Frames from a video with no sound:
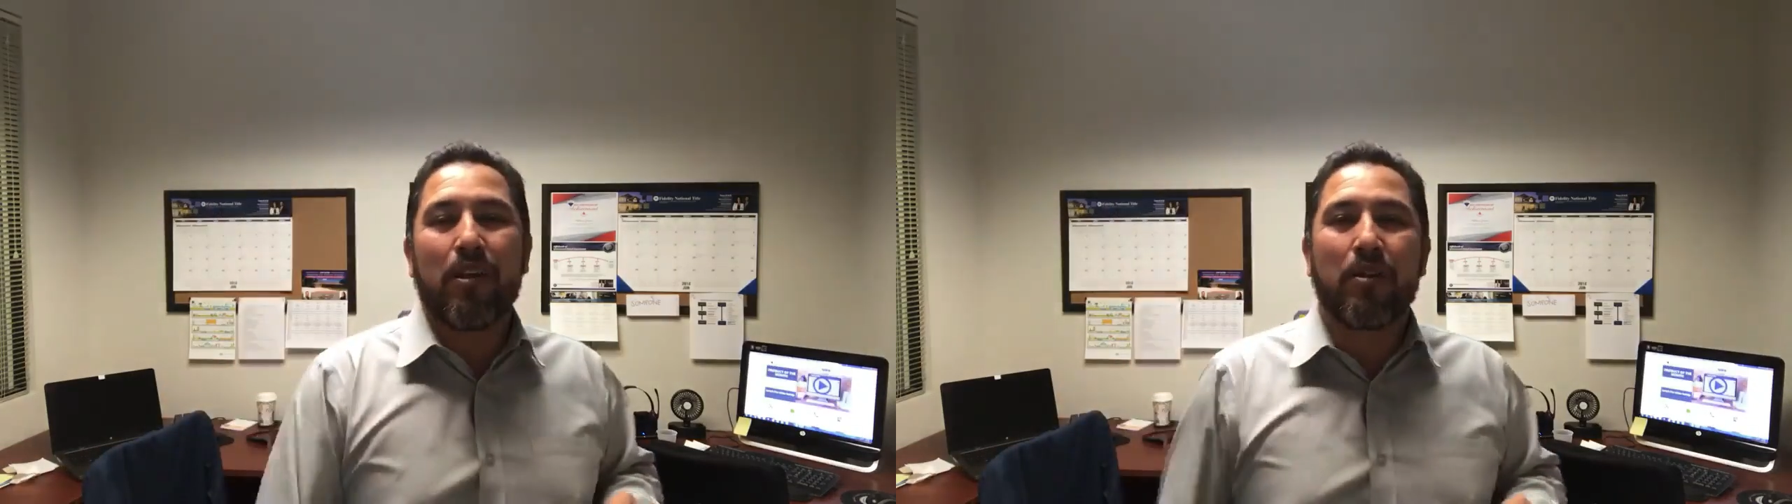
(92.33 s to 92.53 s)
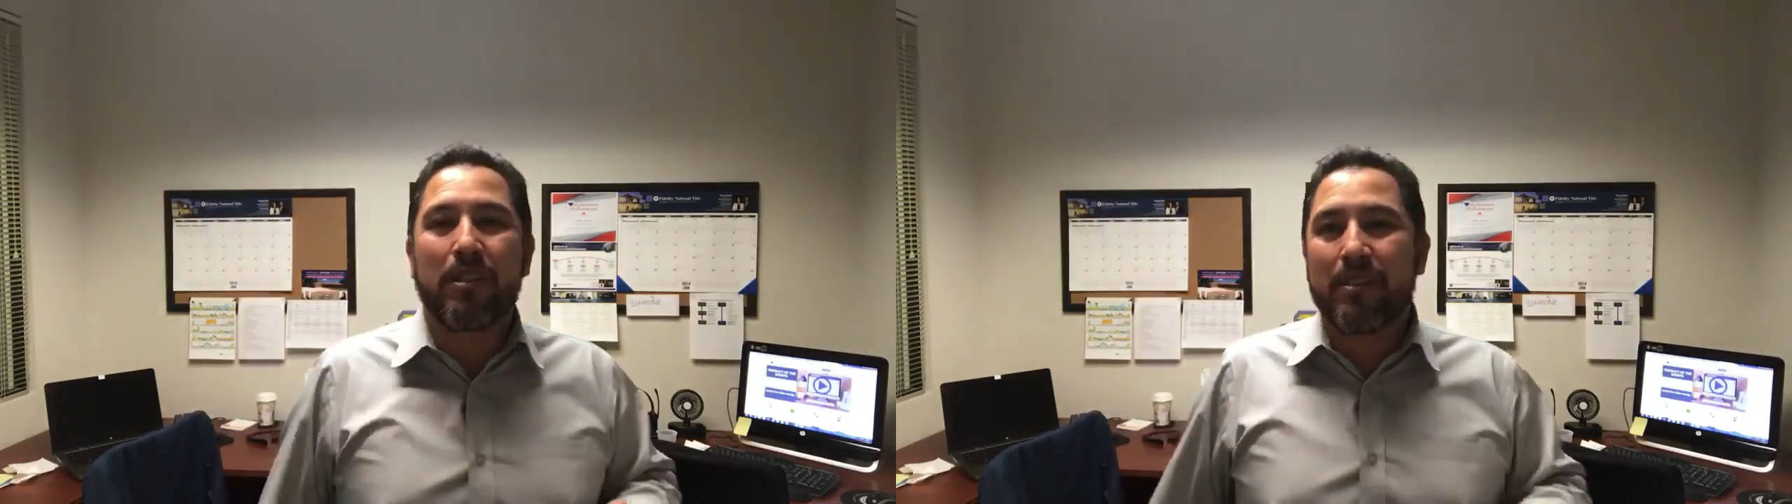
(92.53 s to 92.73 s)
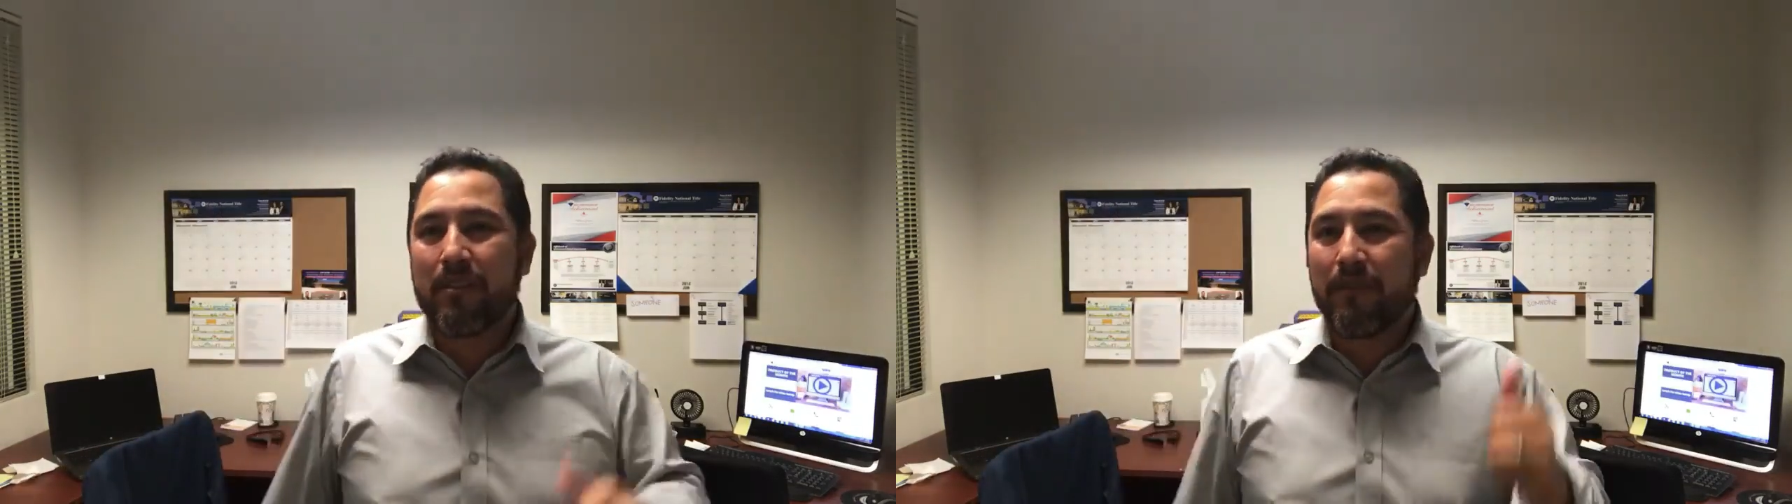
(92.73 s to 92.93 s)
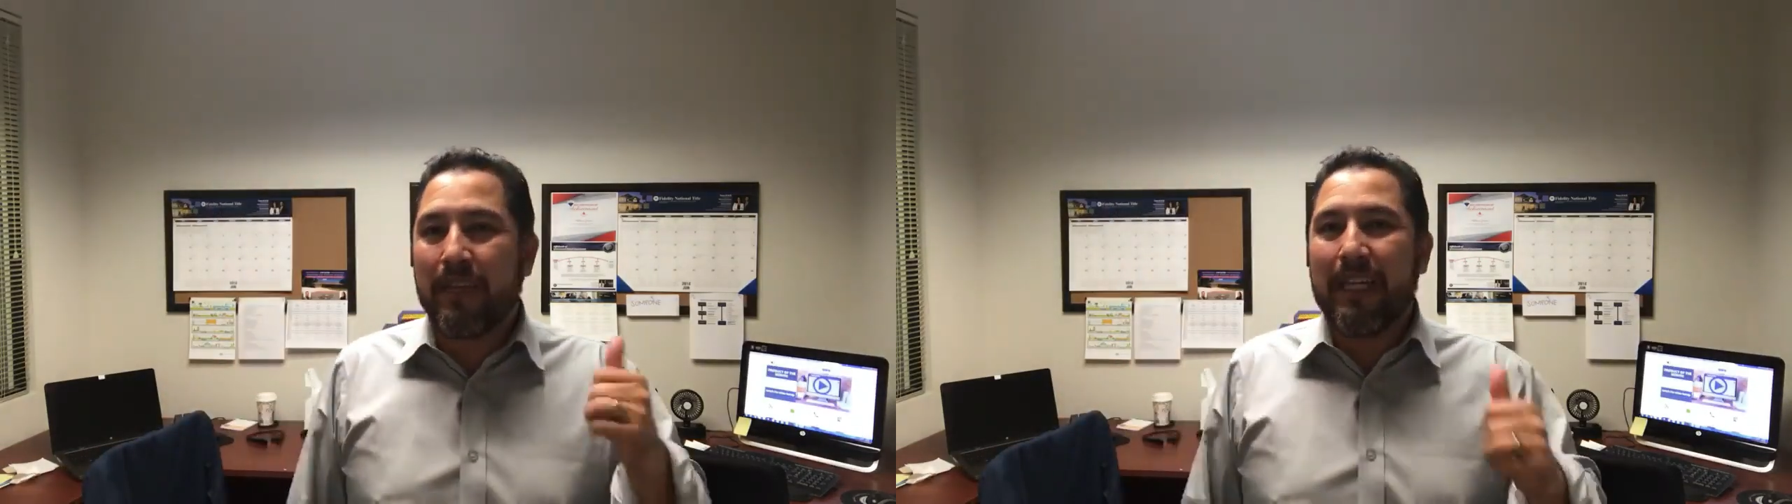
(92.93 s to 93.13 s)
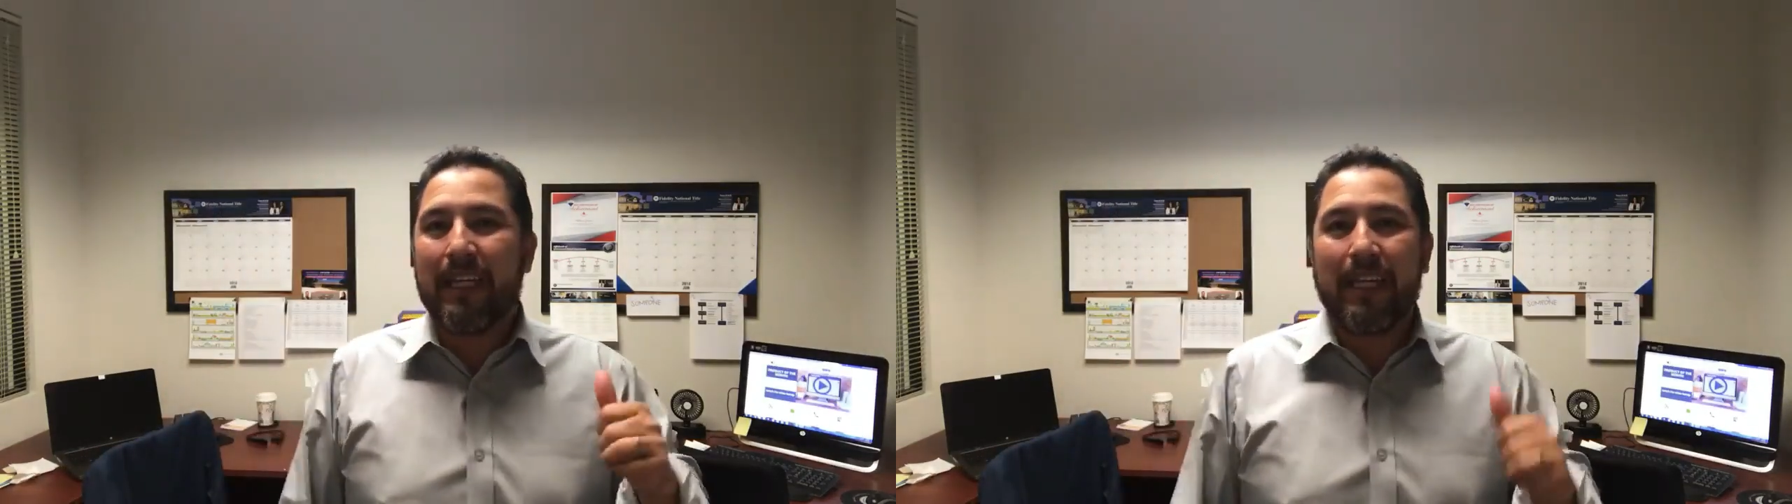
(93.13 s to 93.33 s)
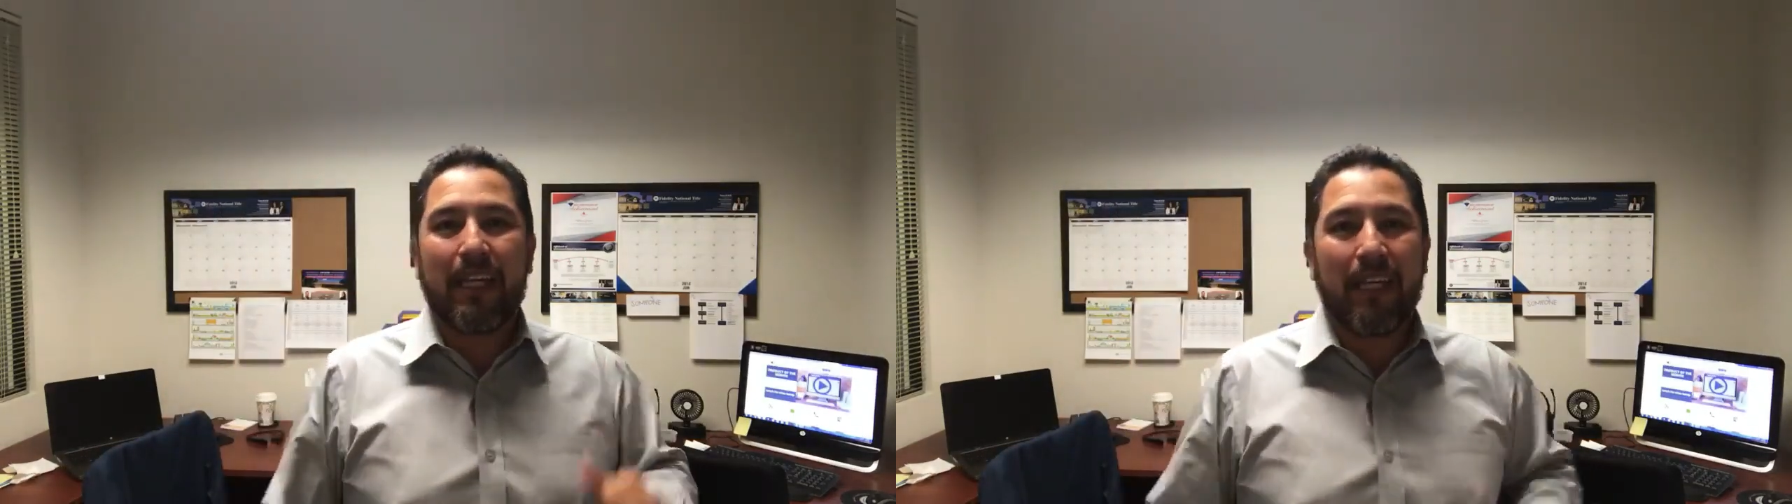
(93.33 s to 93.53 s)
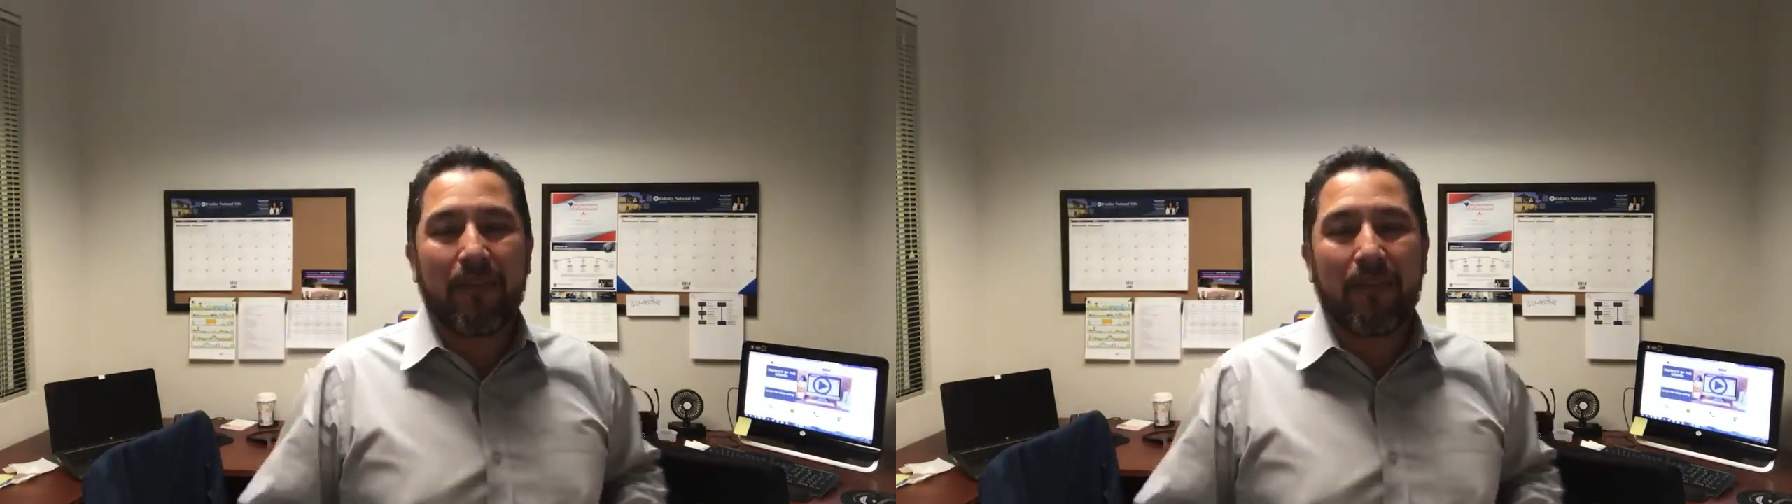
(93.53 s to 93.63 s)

notice to vacate.